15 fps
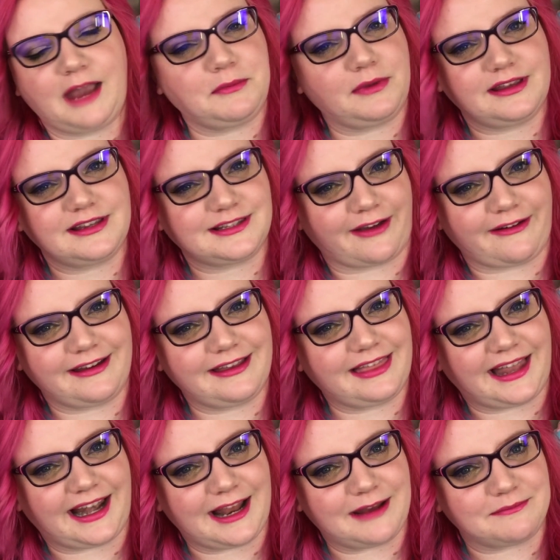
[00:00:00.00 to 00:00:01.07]
I'm really sorry
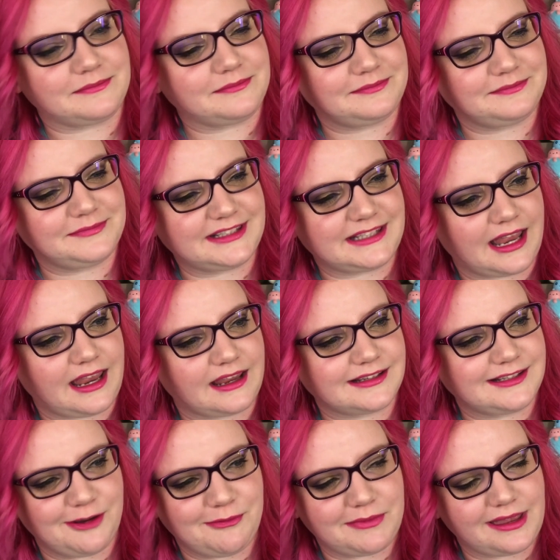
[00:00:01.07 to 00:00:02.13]
that I'm saying
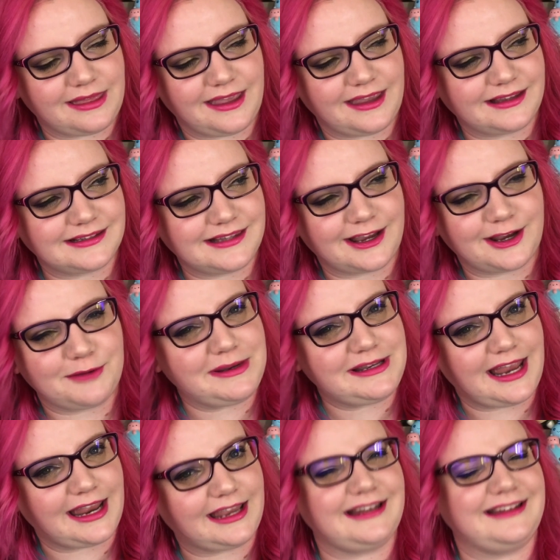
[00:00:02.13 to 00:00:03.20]
so many things that could be
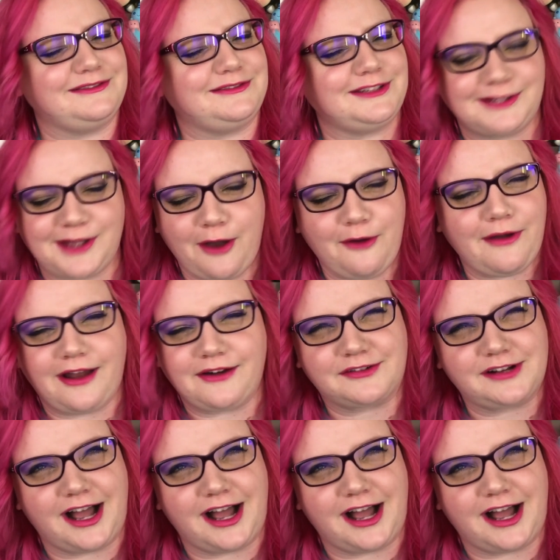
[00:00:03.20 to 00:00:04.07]
taken so out of